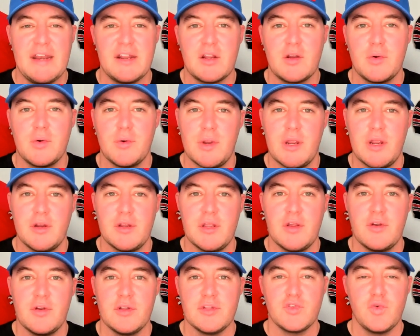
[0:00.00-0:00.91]
career
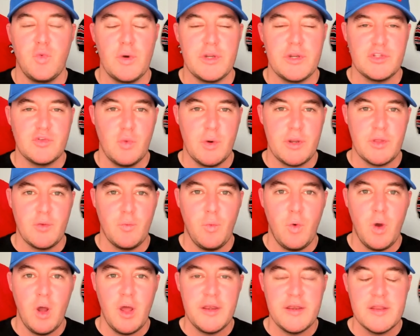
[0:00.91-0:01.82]
year in twenty
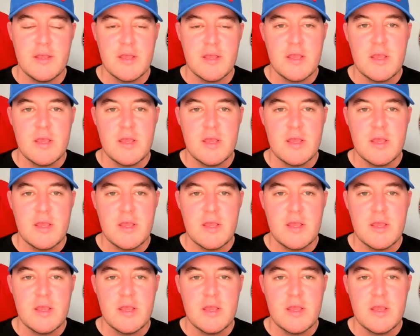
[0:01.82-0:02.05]
twenty-one.